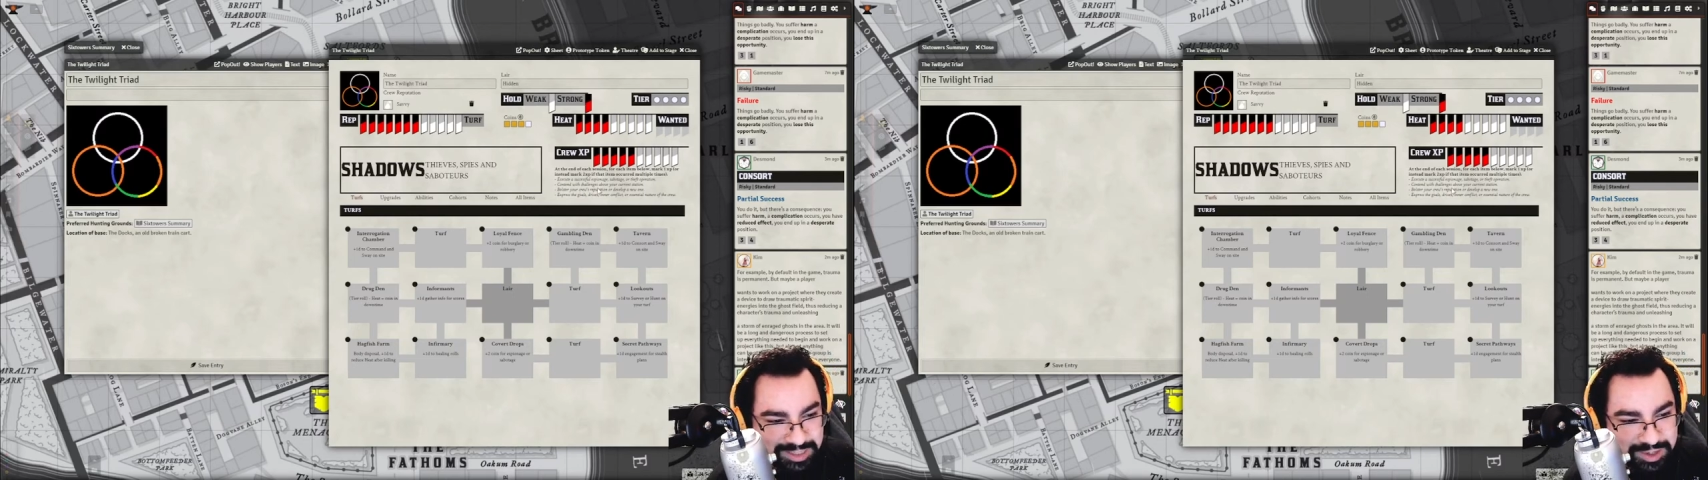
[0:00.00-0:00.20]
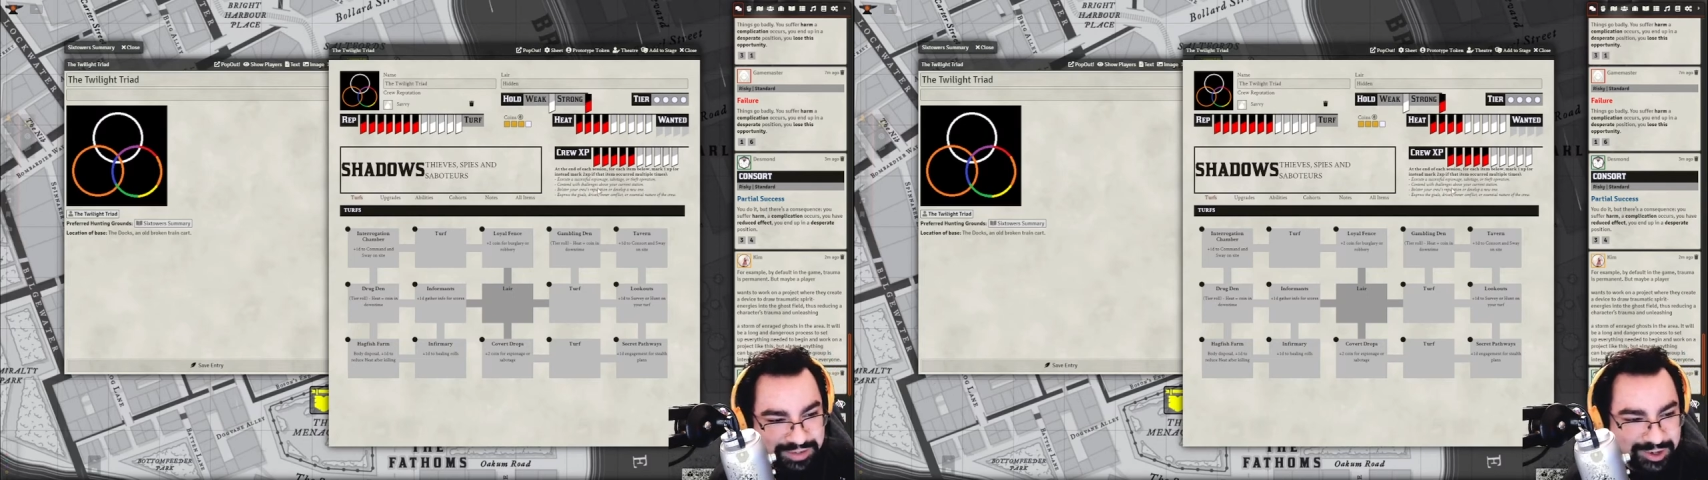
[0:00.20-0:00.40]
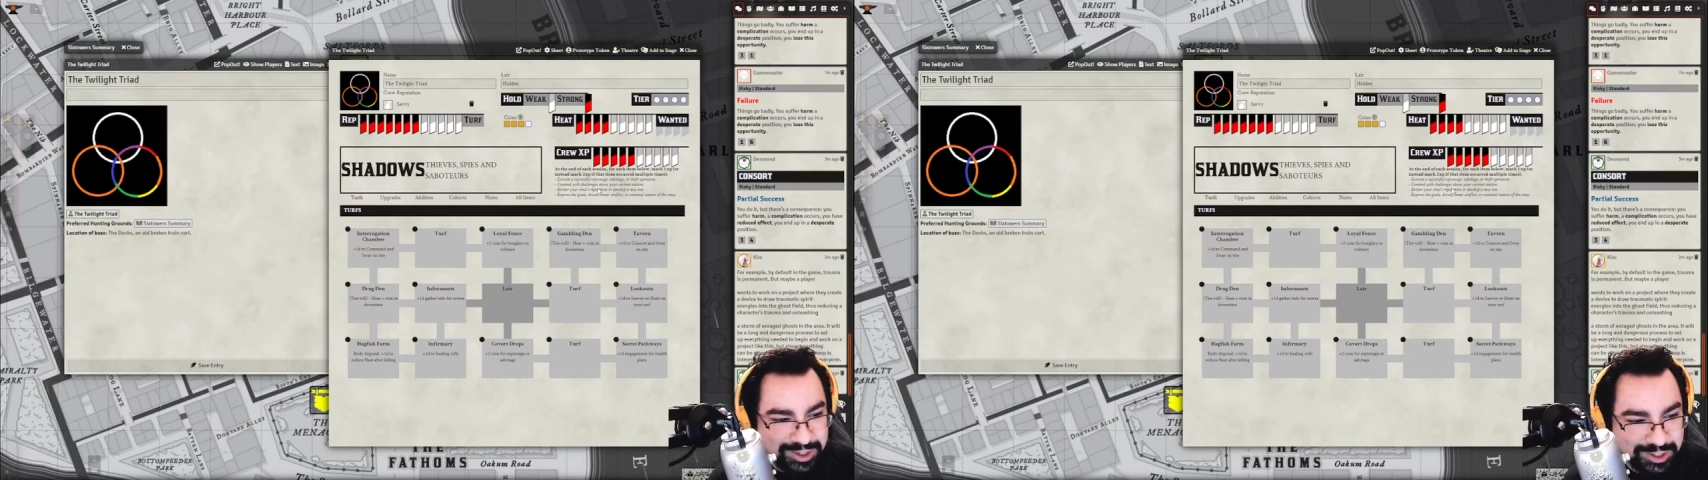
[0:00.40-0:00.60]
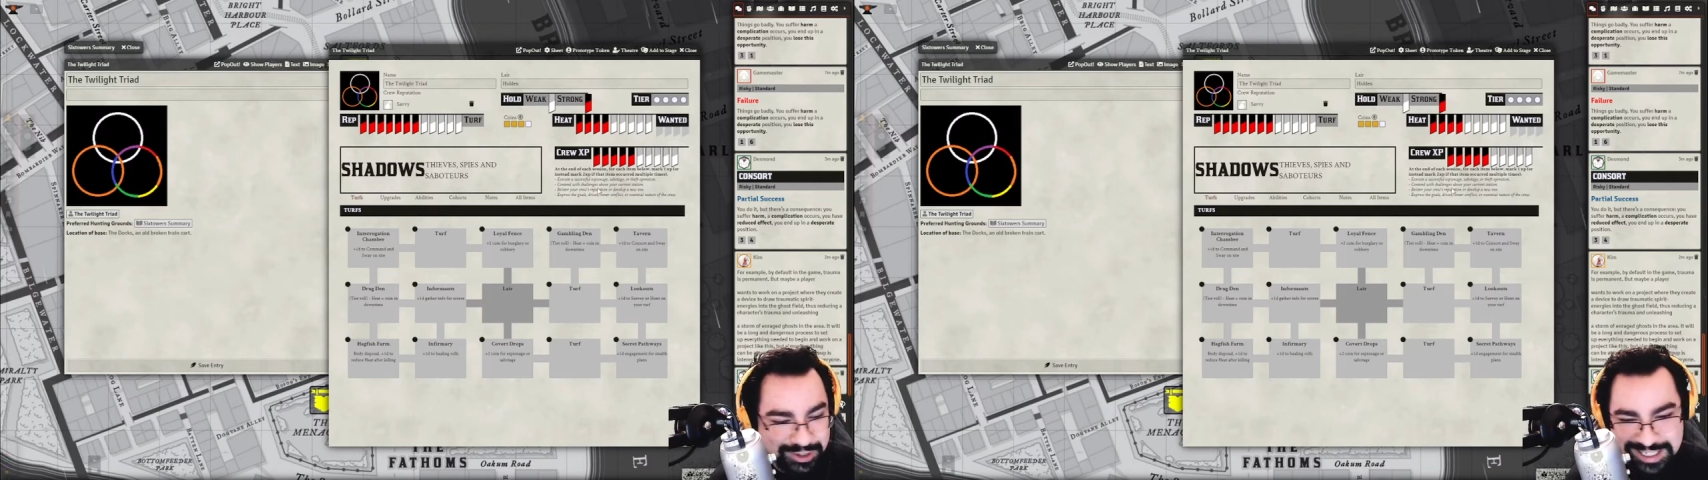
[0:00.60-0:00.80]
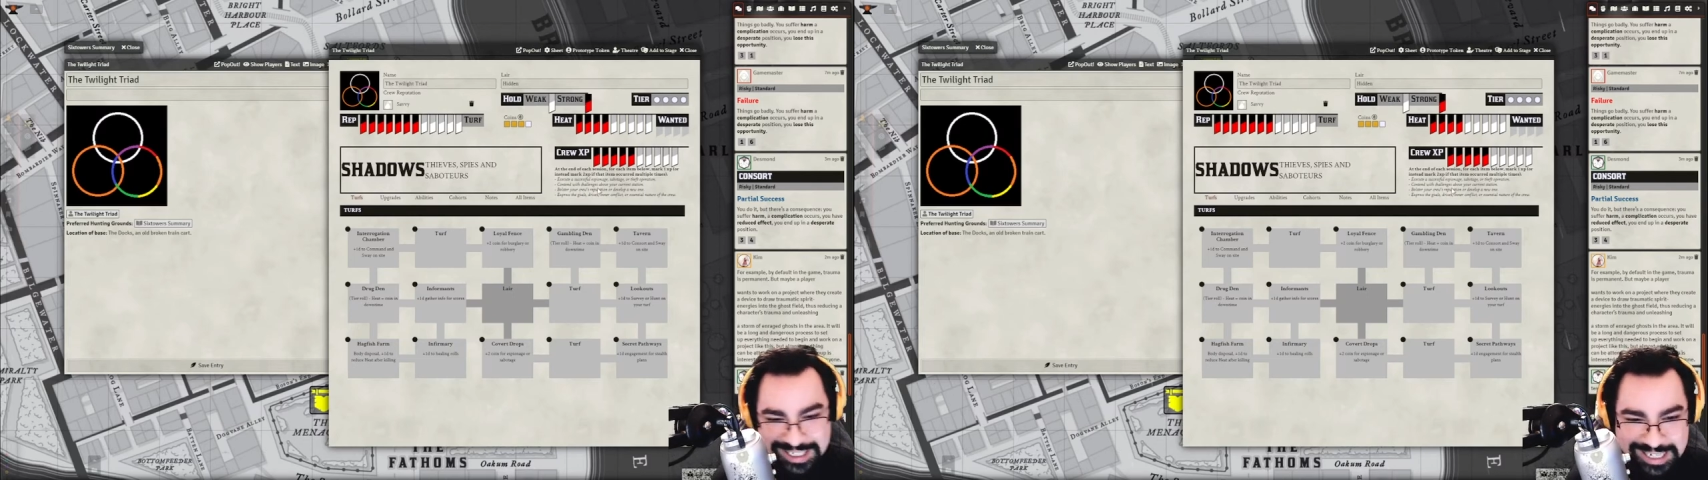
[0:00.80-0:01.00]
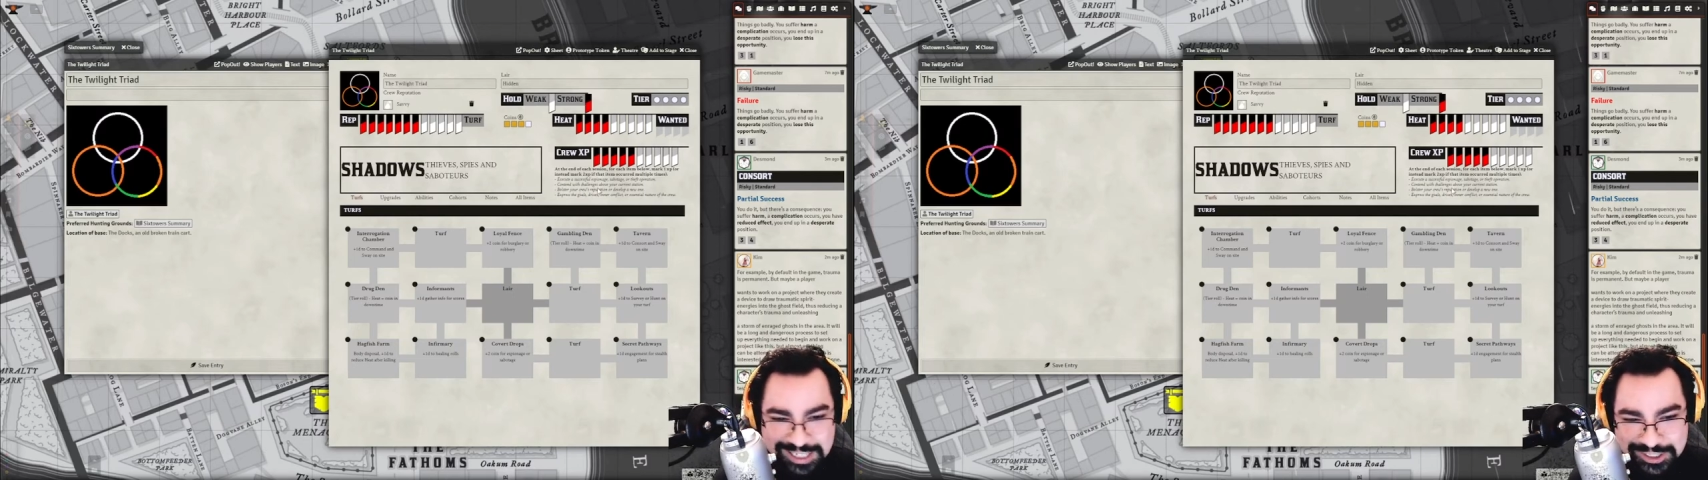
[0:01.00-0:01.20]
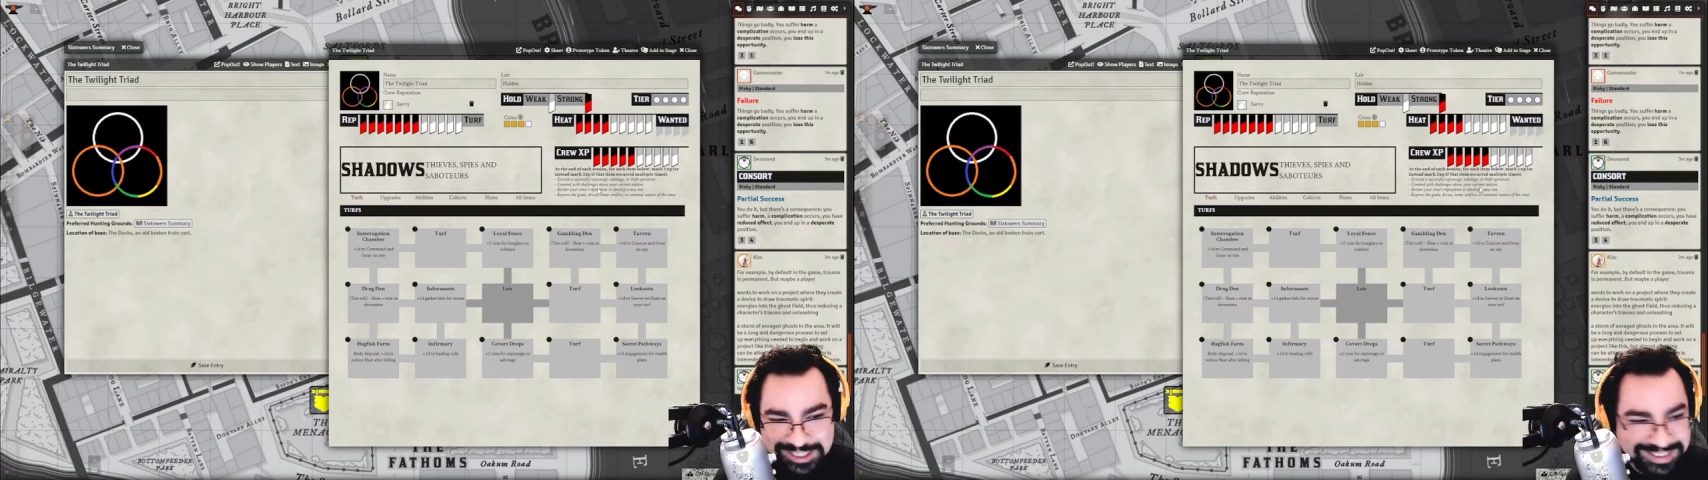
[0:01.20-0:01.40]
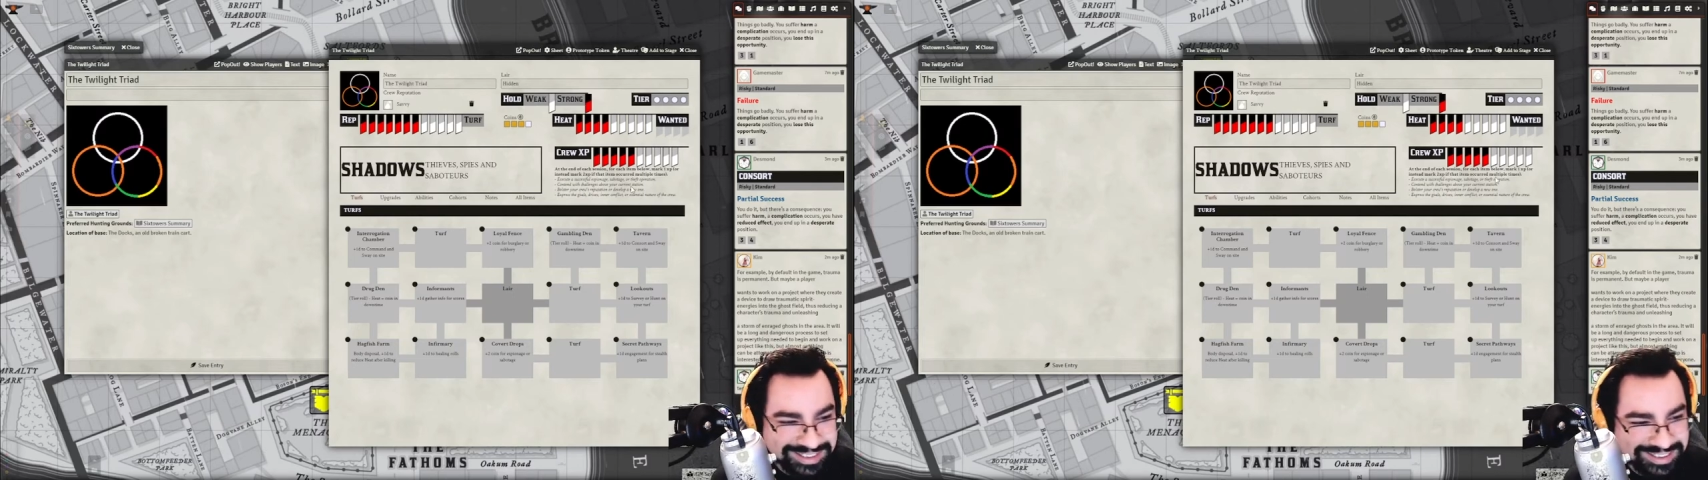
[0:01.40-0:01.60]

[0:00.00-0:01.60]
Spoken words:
above our current station?